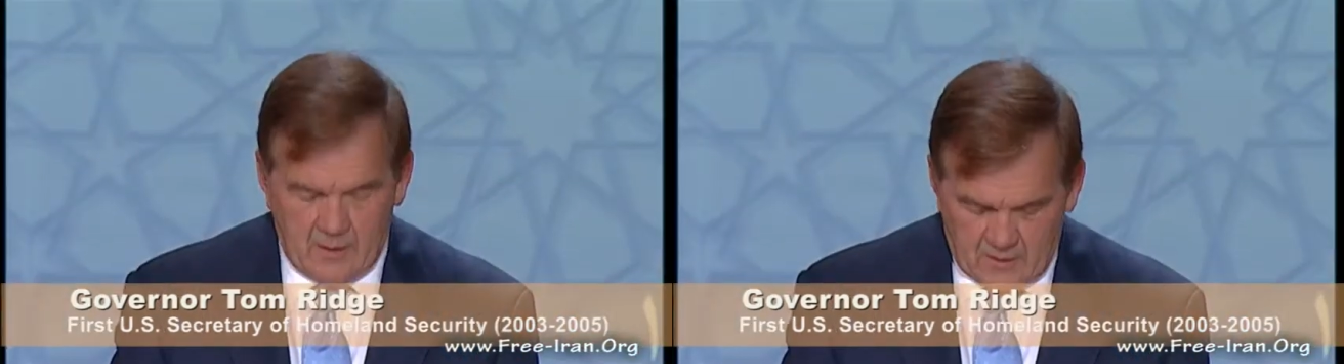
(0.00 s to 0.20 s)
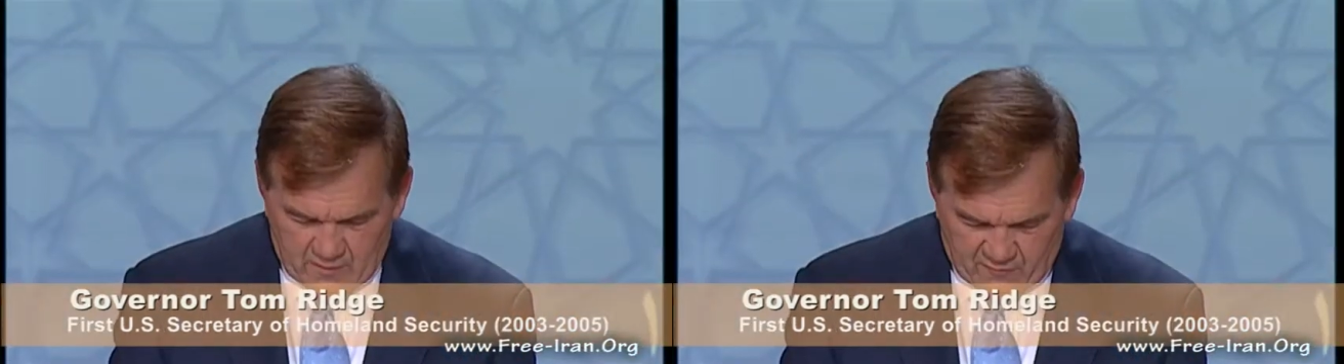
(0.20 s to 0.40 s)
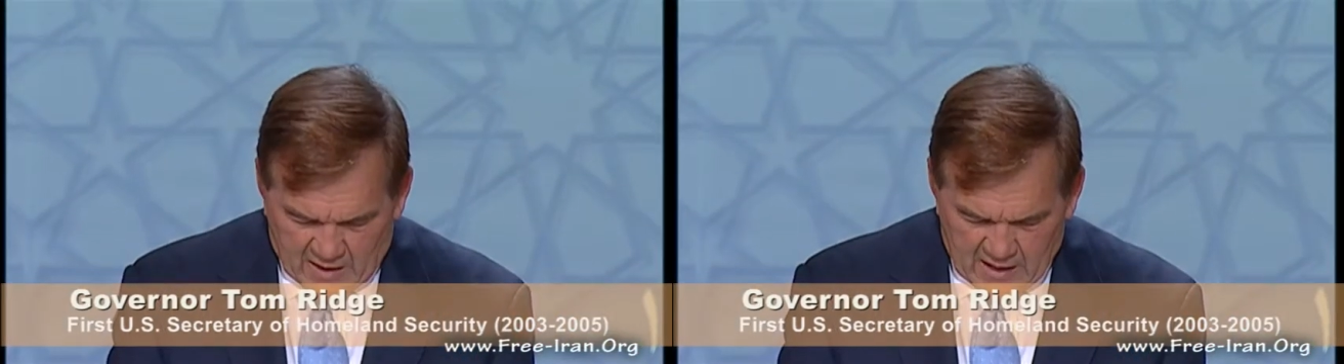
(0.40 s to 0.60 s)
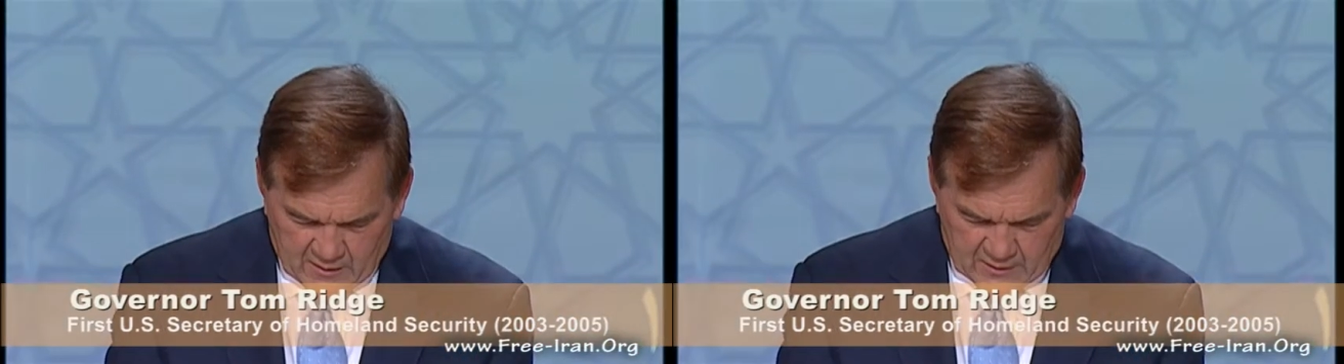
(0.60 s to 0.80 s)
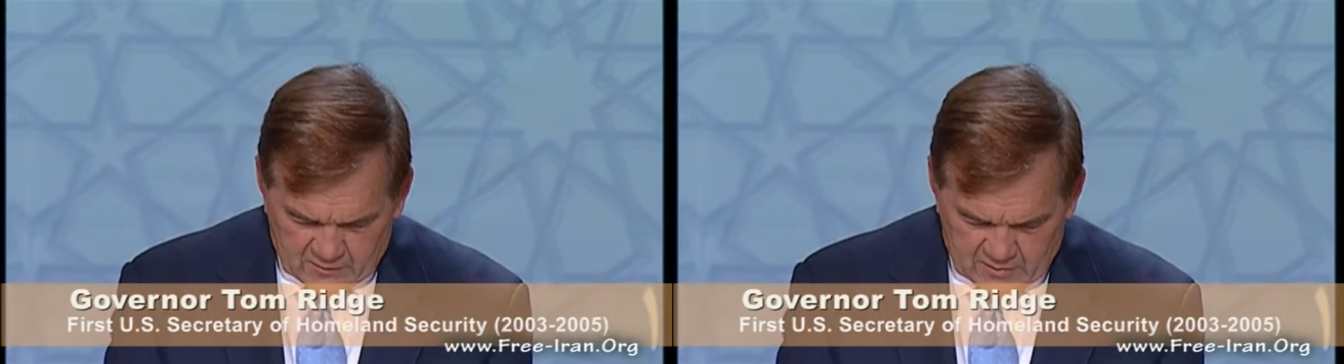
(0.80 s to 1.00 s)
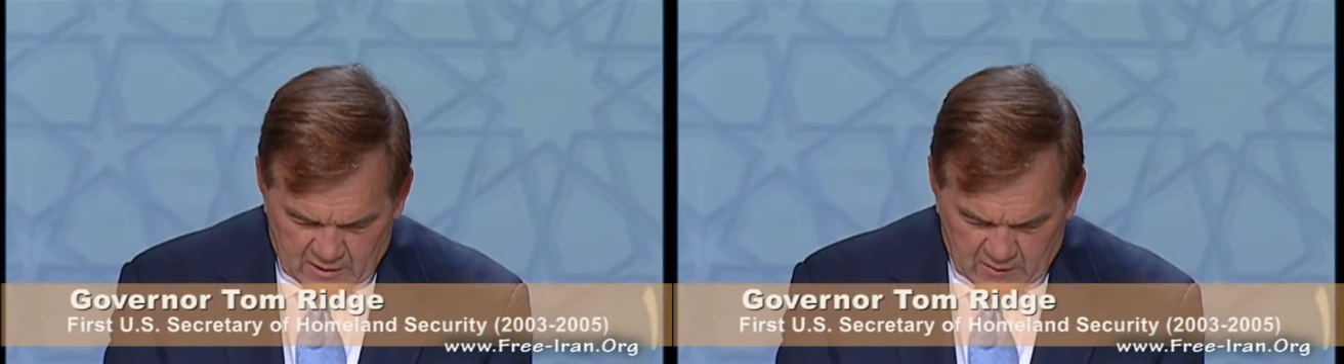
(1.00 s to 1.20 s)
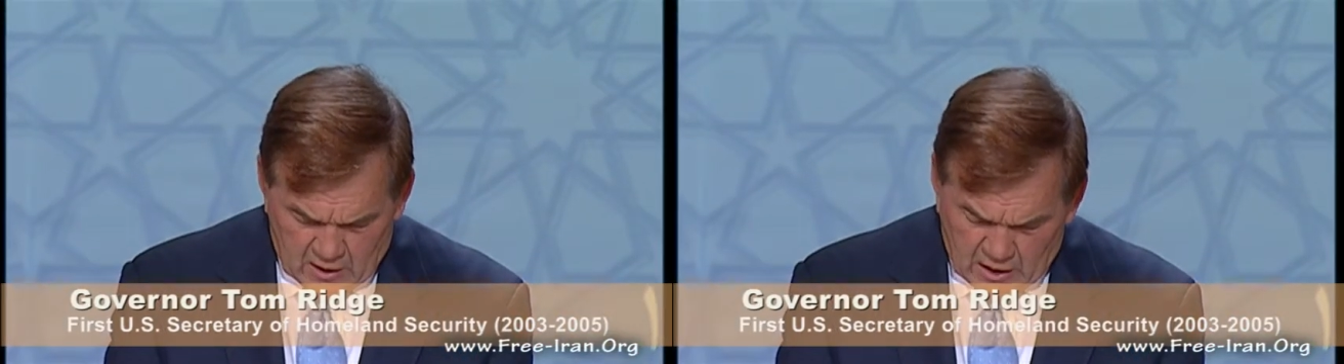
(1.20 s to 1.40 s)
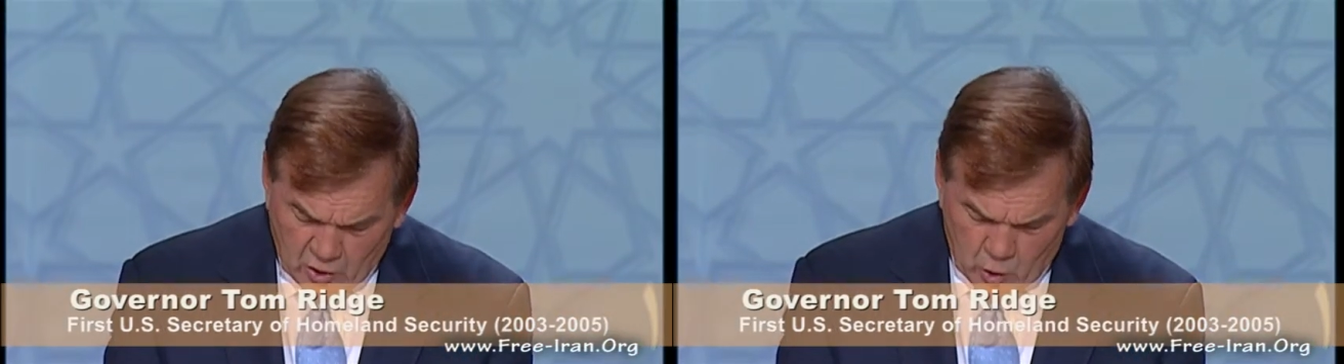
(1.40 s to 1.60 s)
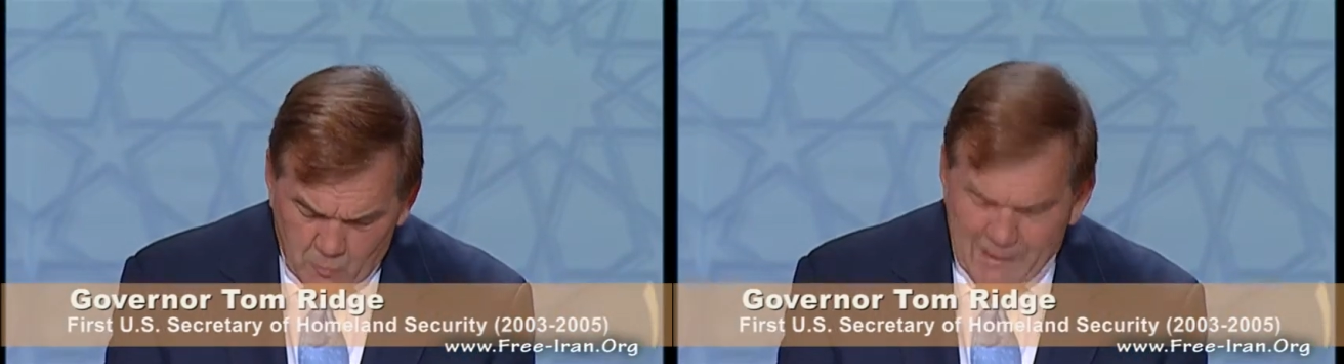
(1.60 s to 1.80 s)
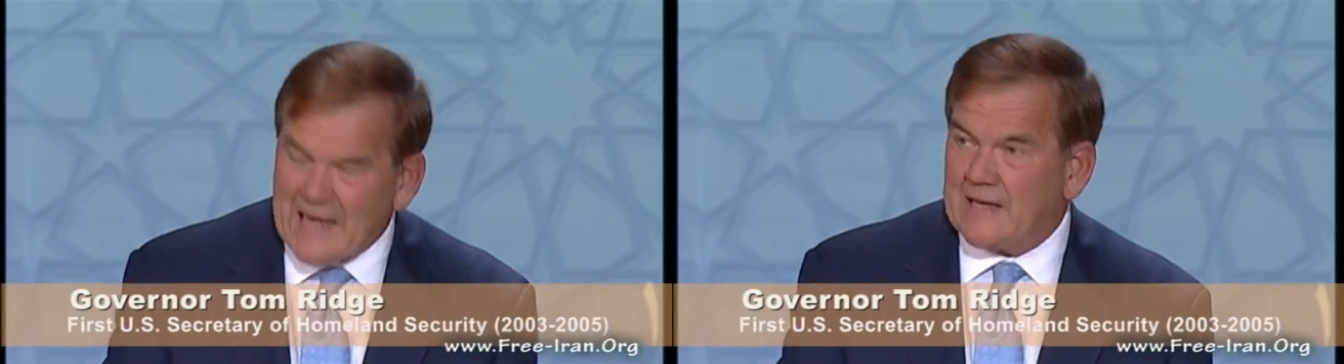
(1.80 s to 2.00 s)
the violence, and the
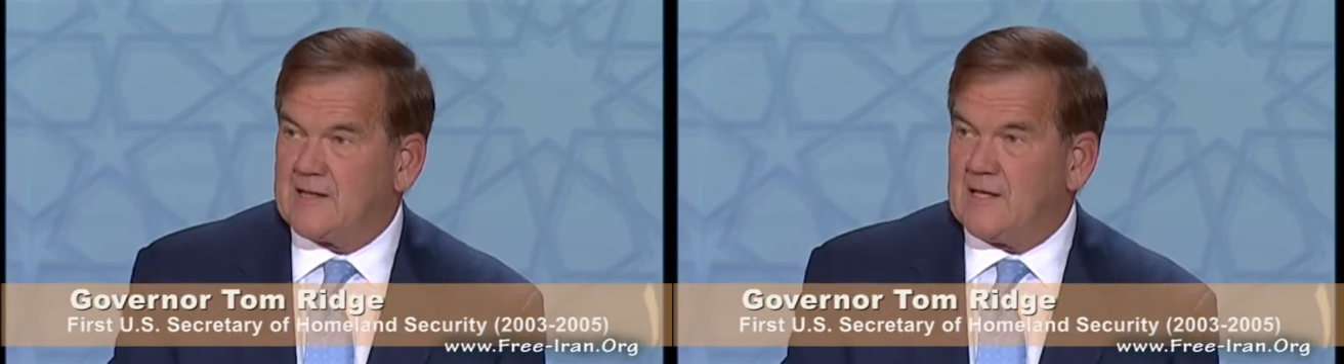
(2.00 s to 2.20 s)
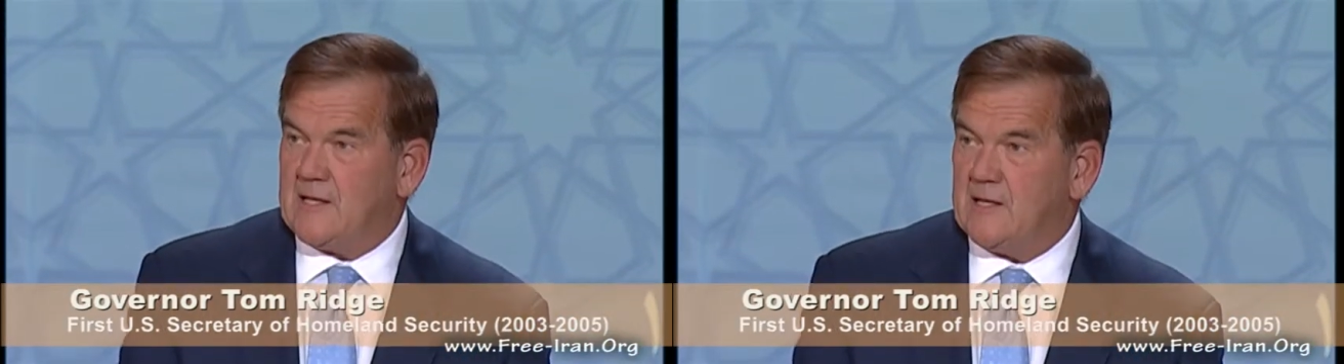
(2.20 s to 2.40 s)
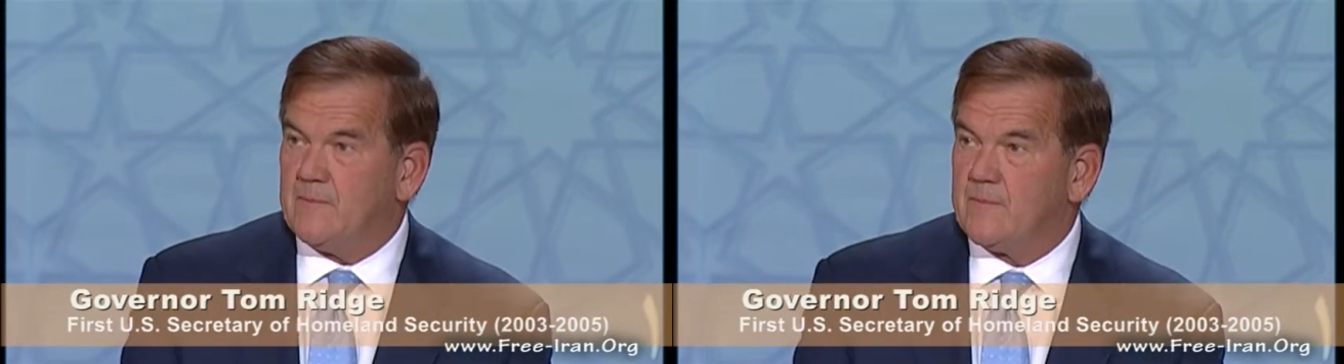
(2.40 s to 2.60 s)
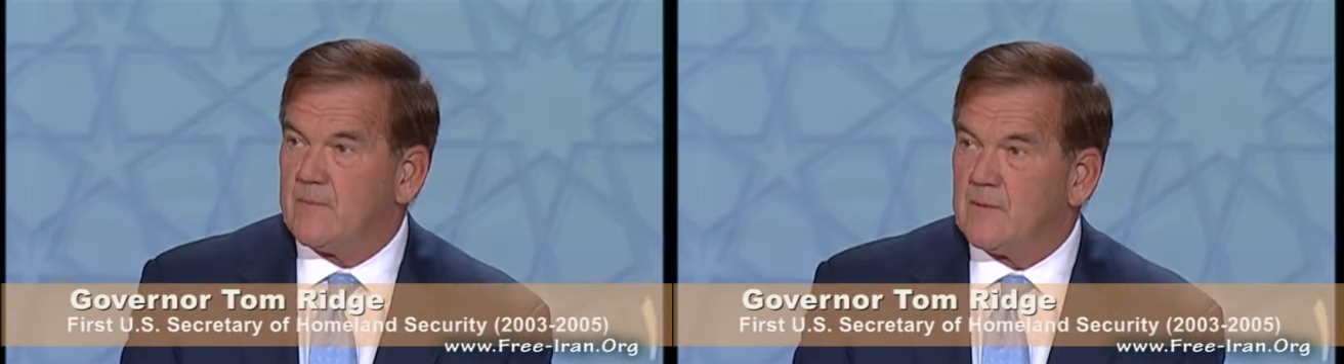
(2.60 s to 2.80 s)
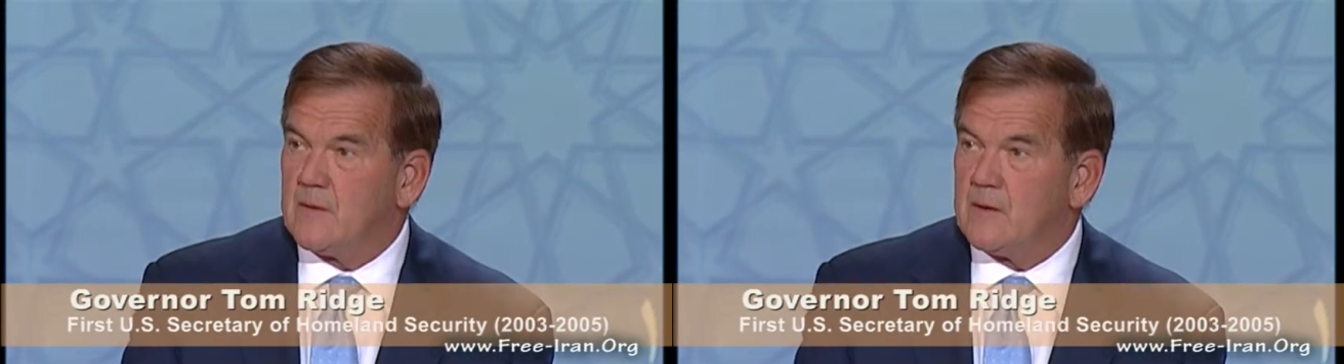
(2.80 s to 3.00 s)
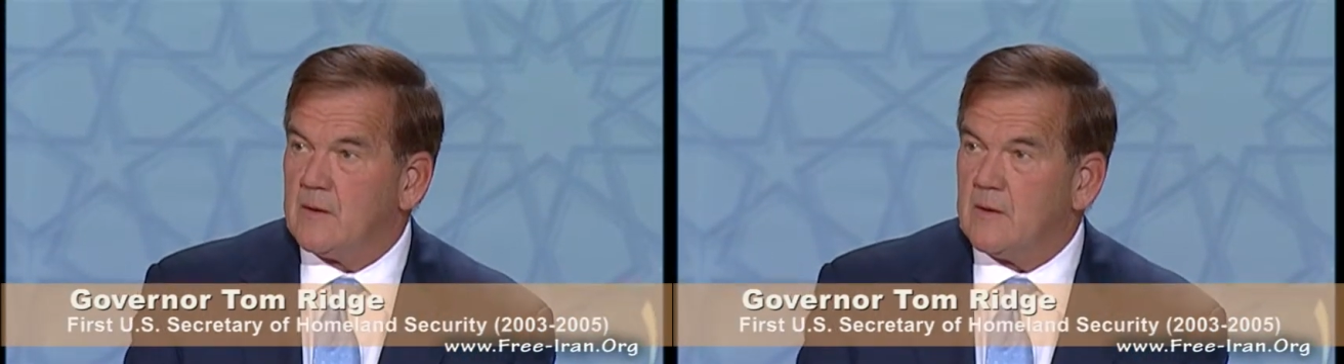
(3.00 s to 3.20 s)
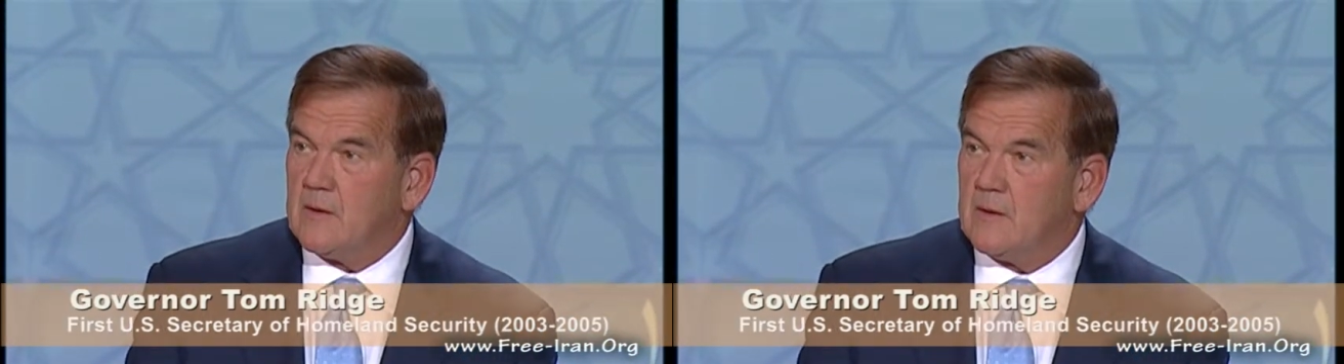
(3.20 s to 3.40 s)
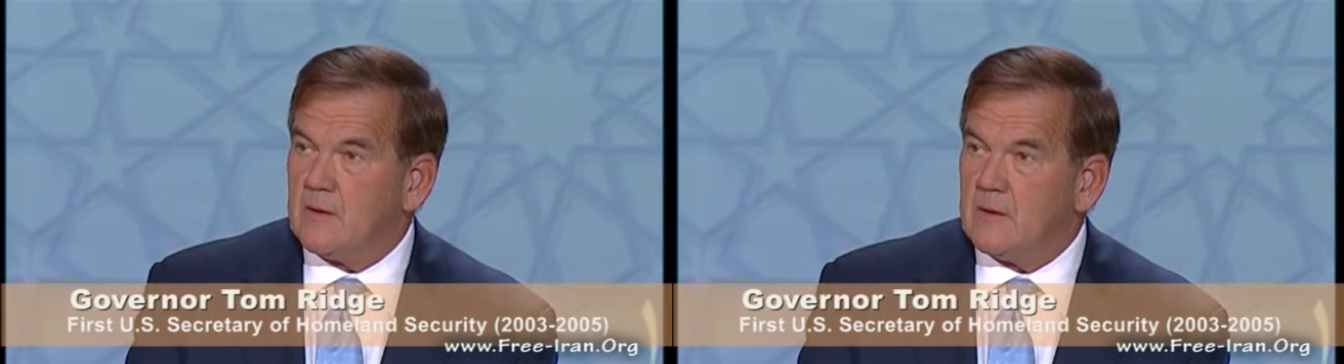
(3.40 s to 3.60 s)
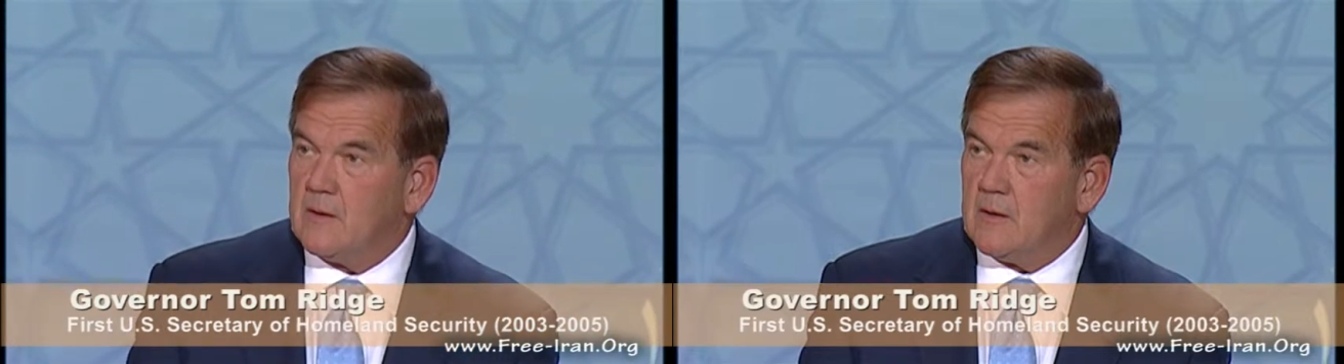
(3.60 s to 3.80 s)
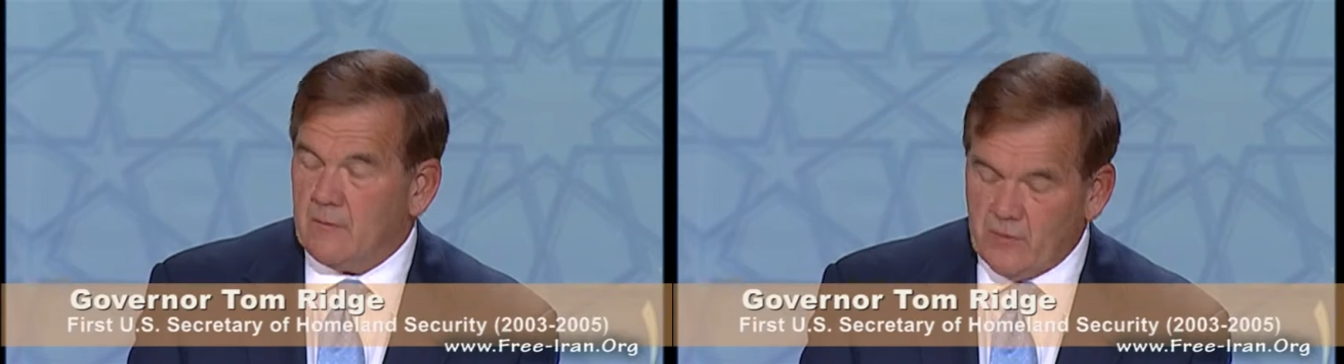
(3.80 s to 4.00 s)
inhumanity
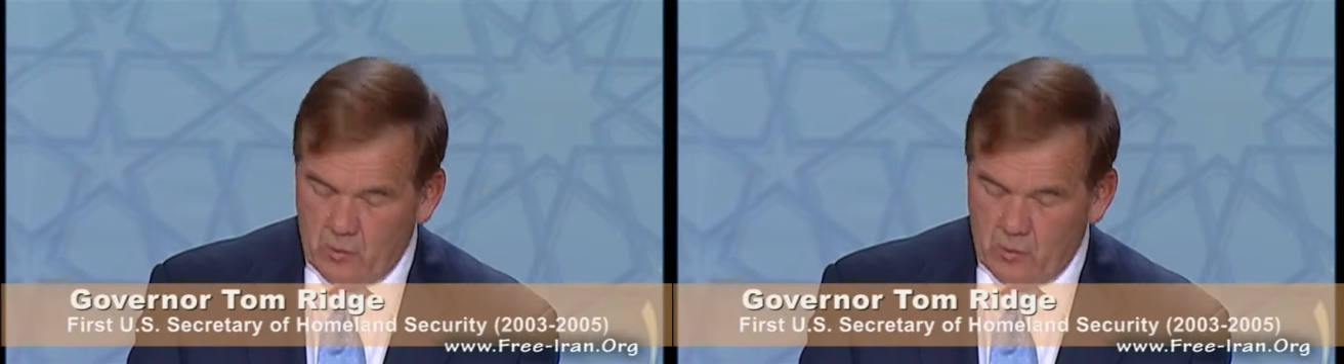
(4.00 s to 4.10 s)
of the